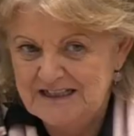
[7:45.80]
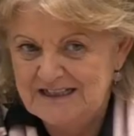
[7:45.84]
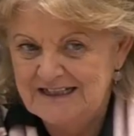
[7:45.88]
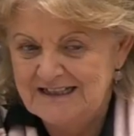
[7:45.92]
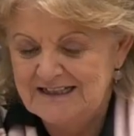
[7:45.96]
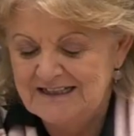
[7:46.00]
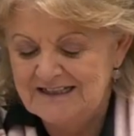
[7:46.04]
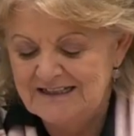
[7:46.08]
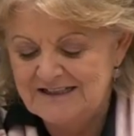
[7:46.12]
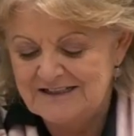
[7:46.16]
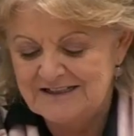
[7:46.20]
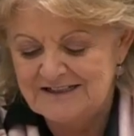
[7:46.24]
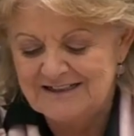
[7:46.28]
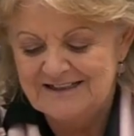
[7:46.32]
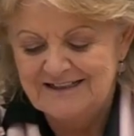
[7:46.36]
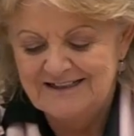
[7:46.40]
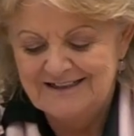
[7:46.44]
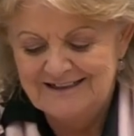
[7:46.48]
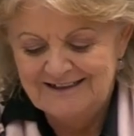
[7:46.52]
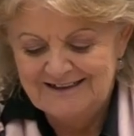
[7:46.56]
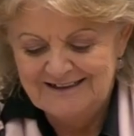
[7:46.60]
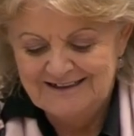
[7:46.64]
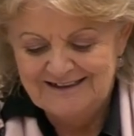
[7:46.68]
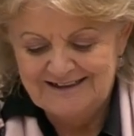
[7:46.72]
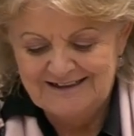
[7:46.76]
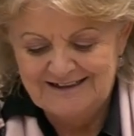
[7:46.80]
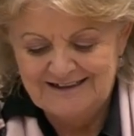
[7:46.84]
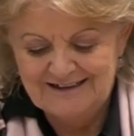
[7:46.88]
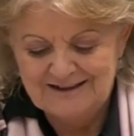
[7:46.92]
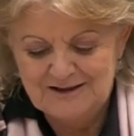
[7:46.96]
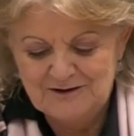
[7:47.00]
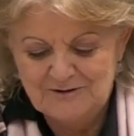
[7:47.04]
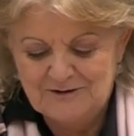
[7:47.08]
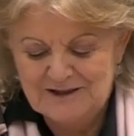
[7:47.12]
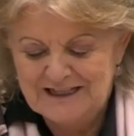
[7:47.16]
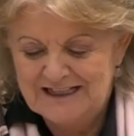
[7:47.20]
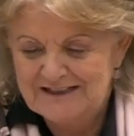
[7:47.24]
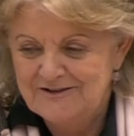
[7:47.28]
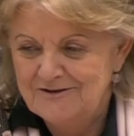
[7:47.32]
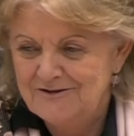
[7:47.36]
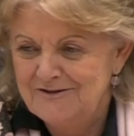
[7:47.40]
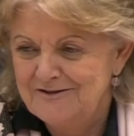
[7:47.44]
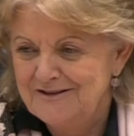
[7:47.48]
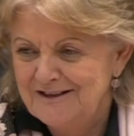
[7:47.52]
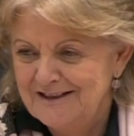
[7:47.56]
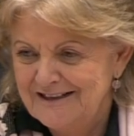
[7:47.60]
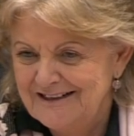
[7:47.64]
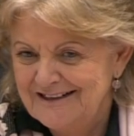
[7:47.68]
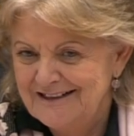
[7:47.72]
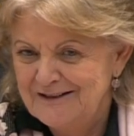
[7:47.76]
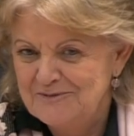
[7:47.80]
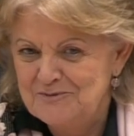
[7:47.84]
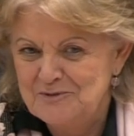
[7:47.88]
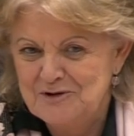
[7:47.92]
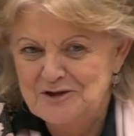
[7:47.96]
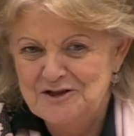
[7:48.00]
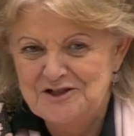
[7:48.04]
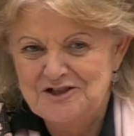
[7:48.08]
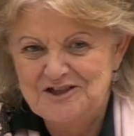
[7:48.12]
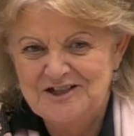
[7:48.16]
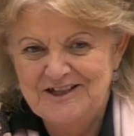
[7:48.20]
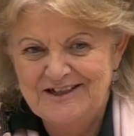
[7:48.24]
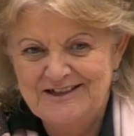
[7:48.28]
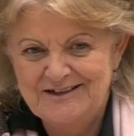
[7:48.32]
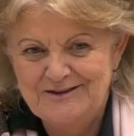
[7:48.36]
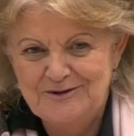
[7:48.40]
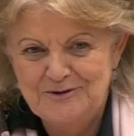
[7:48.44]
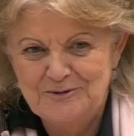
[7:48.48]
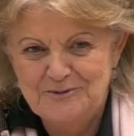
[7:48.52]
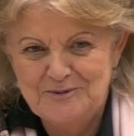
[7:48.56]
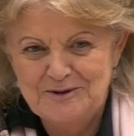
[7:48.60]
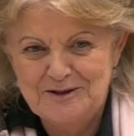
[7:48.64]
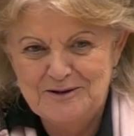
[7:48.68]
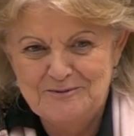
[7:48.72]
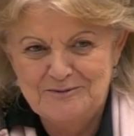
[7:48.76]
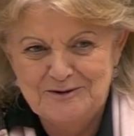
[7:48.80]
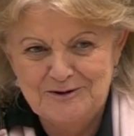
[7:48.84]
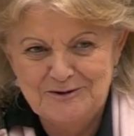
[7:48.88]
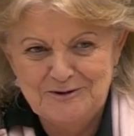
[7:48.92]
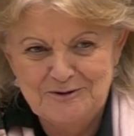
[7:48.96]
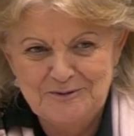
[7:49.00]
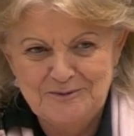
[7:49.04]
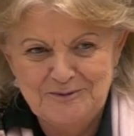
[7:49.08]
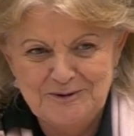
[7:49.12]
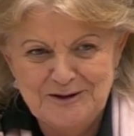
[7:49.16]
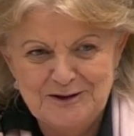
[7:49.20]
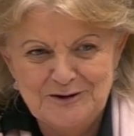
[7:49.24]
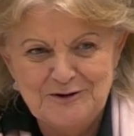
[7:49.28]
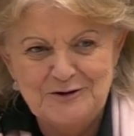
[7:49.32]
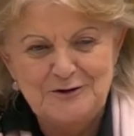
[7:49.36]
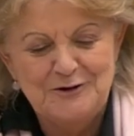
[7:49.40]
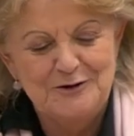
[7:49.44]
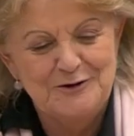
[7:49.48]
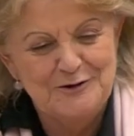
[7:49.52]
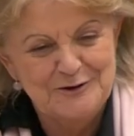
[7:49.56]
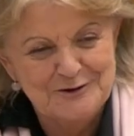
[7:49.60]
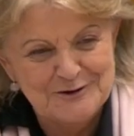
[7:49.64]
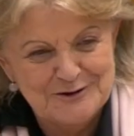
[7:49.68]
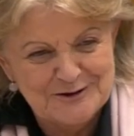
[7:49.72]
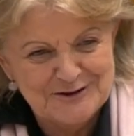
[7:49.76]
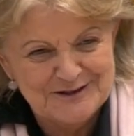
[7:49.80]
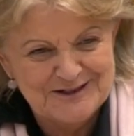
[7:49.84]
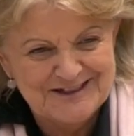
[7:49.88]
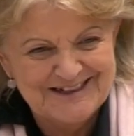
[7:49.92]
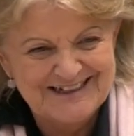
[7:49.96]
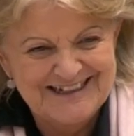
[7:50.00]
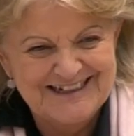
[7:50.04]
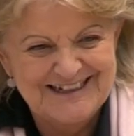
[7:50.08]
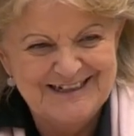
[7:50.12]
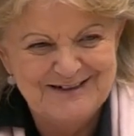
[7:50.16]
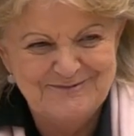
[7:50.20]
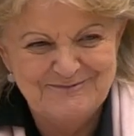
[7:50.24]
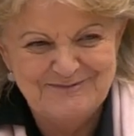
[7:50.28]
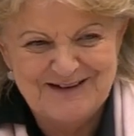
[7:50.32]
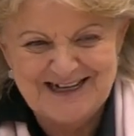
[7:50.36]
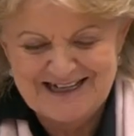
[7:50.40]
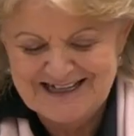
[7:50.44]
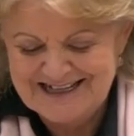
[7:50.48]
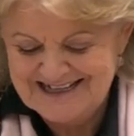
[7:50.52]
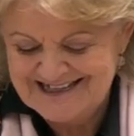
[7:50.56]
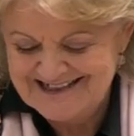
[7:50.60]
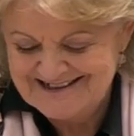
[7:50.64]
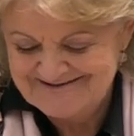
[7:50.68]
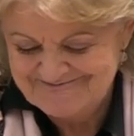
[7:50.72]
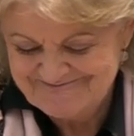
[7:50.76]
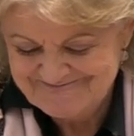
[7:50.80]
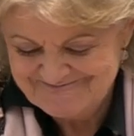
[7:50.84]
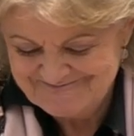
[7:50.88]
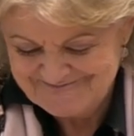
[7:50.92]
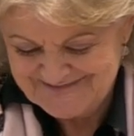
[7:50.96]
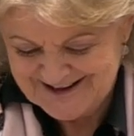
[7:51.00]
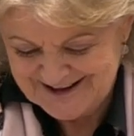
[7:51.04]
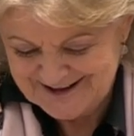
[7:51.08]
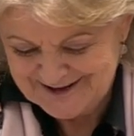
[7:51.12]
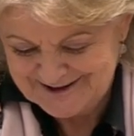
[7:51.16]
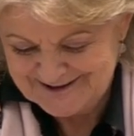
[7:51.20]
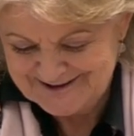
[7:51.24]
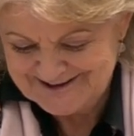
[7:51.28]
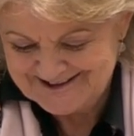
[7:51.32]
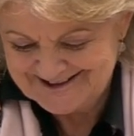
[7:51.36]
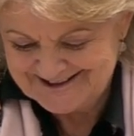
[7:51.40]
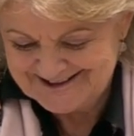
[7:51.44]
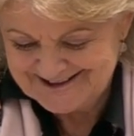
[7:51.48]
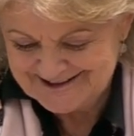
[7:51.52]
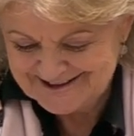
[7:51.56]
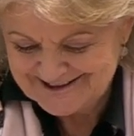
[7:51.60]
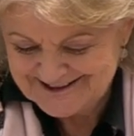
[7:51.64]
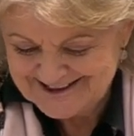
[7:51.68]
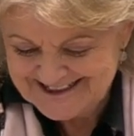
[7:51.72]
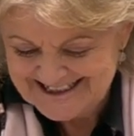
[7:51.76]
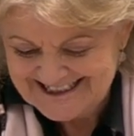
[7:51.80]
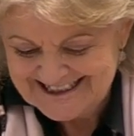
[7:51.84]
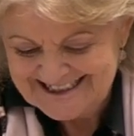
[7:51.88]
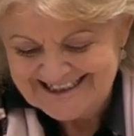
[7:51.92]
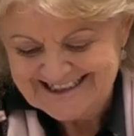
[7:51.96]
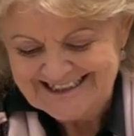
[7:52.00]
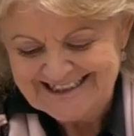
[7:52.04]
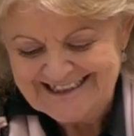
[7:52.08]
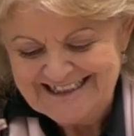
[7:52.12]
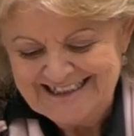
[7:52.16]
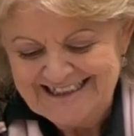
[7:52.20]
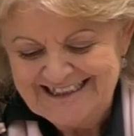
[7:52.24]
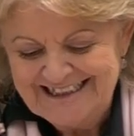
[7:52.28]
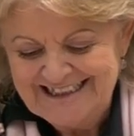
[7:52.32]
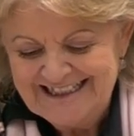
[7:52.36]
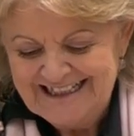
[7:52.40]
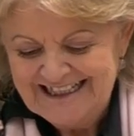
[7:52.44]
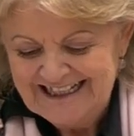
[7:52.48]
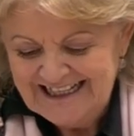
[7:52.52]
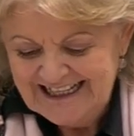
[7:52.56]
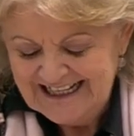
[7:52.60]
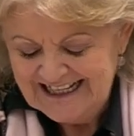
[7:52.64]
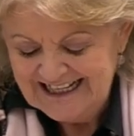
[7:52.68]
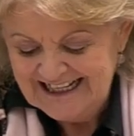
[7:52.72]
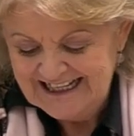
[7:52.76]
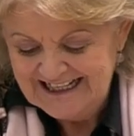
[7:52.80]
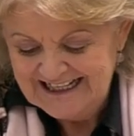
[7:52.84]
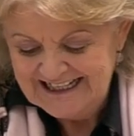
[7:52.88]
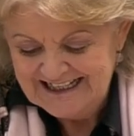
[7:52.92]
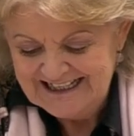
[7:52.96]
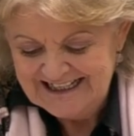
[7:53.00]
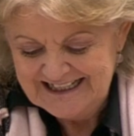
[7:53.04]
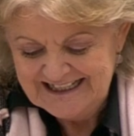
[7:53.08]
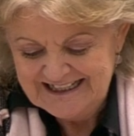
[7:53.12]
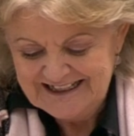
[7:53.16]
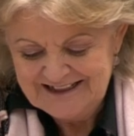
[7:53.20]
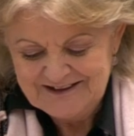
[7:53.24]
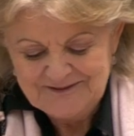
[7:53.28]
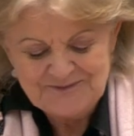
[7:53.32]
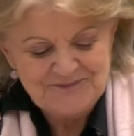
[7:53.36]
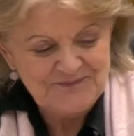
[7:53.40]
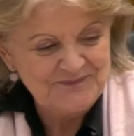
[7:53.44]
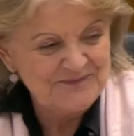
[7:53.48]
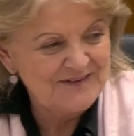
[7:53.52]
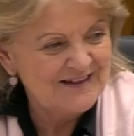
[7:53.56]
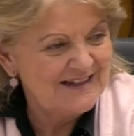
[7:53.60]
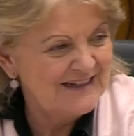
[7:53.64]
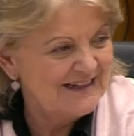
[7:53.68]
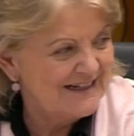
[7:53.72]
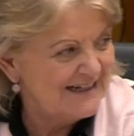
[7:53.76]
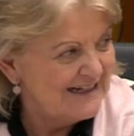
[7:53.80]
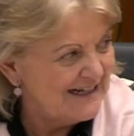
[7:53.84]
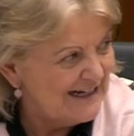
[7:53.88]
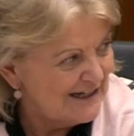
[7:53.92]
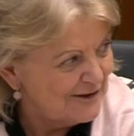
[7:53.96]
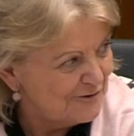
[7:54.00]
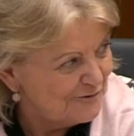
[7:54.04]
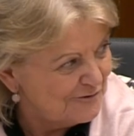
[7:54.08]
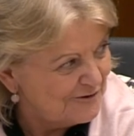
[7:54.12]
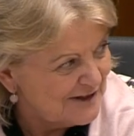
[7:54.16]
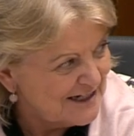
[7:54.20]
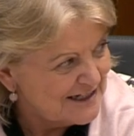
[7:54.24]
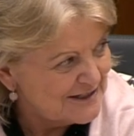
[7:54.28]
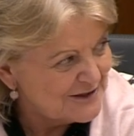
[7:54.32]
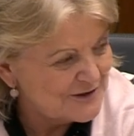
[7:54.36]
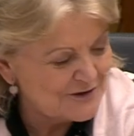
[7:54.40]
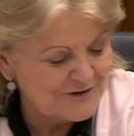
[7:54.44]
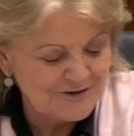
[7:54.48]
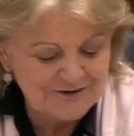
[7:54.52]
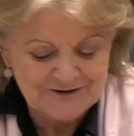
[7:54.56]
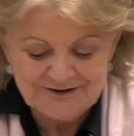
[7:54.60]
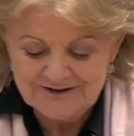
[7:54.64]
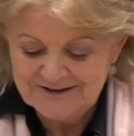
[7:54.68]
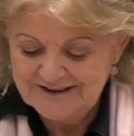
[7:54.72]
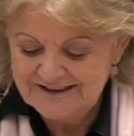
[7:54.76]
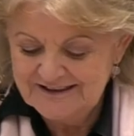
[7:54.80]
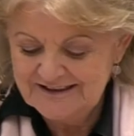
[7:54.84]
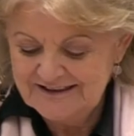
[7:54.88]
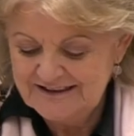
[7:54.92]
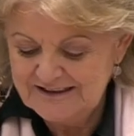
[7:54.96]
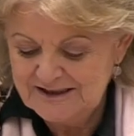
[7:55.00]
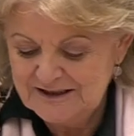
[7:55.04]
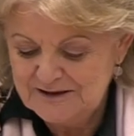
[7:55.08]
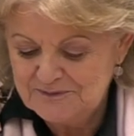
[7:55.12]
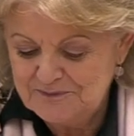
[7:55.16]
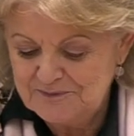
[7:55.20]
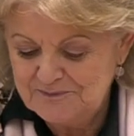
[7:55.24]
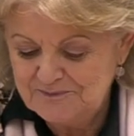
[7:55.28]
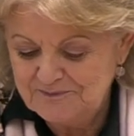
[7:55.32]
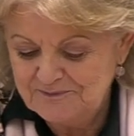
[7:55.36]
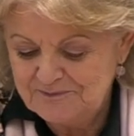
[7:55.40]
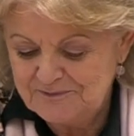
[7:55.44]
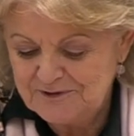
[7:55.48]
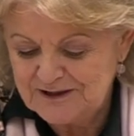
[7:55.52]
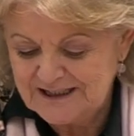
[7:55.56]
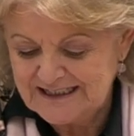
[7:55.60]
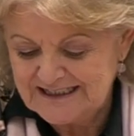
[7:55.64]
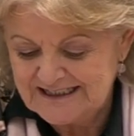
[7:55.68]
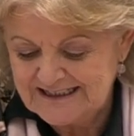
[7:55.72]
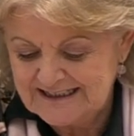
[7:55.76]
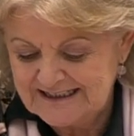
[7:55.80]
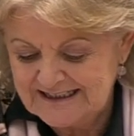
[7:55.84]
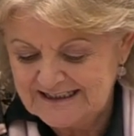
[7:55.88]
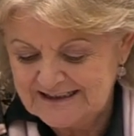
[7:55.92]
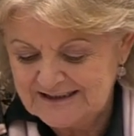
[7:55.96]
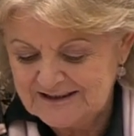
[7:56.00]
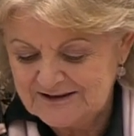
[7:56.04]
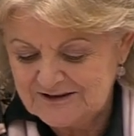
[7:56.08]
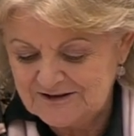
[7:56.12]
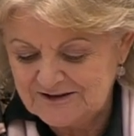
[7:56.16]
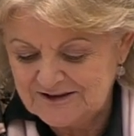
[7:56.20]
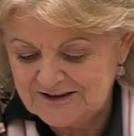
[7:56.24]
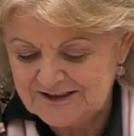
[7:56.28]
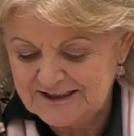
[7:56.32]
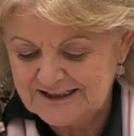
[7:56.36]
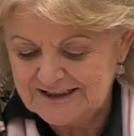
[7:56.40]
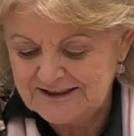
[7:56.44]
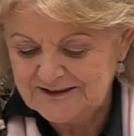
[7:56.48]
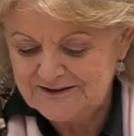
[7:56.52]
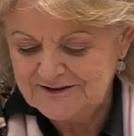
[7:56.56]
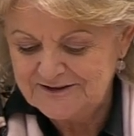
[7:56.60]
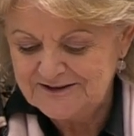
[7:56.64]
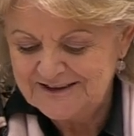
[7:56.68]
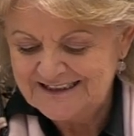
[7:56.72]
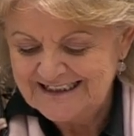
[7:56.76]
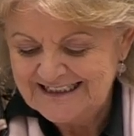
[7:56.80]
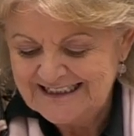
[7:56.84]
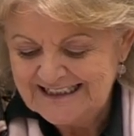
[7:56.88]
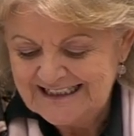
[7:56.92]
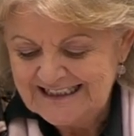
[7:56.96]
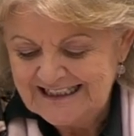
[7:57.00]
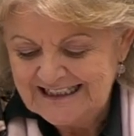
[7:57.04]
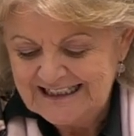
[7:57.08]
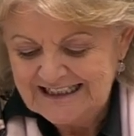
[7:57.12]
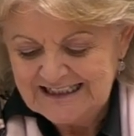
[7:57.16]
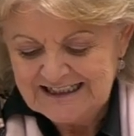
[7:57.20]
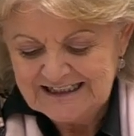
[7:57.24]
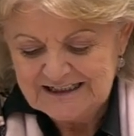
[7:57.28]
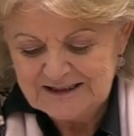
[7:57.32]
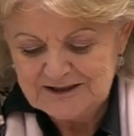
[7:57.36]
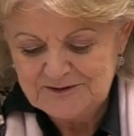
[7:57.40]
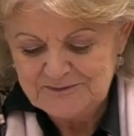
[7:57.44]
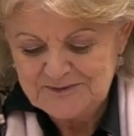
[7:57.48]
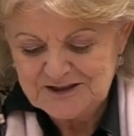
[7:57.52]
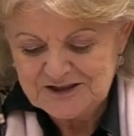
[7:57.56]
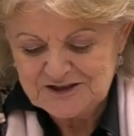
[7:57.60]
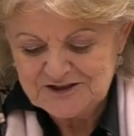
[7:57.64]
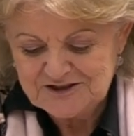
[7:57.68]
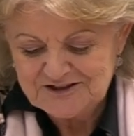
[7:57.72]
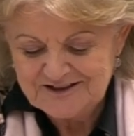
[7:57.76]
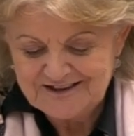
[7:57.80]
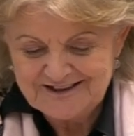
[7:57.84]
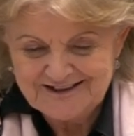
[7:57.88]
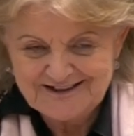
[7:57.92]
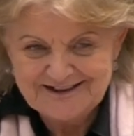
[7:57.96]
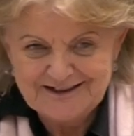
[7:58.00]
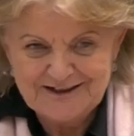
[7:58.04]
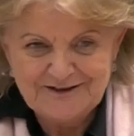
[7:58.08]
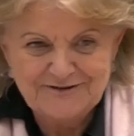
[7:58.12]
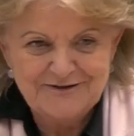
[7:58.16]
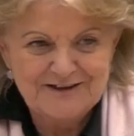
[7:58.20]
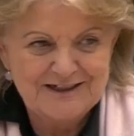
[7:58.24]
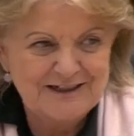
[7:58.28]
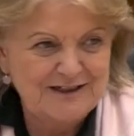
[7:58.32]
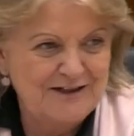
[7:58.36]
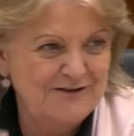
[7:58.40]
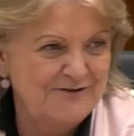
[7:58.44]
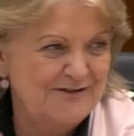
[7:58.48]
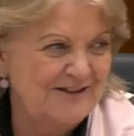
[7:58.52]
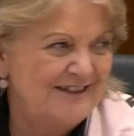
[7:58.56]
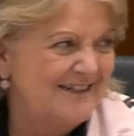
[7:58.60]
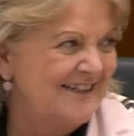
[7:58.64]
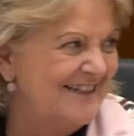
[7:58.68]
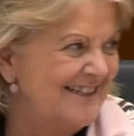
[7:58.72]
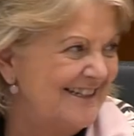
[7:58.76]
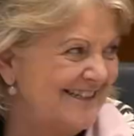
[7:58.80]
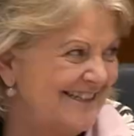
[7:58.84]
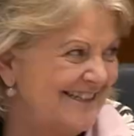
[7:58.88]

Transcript: in English, although I really appreciate to be able to be introduced in my mother tongue. Caro Vasco, dear President Cordeiro, Commissioner Ivanova, dear